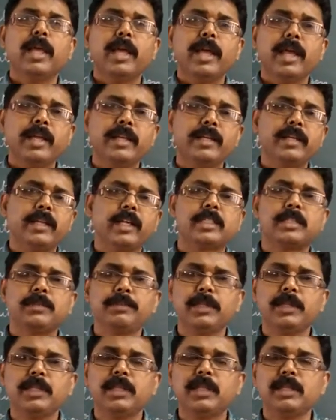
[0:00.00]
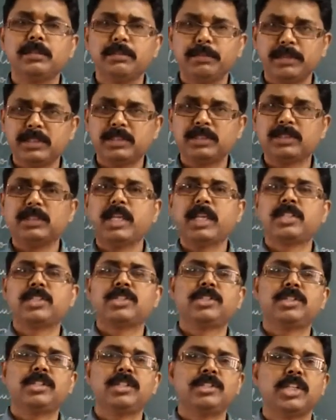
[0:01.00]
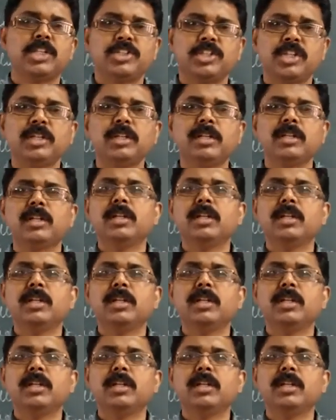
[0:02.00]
and next period, means next session,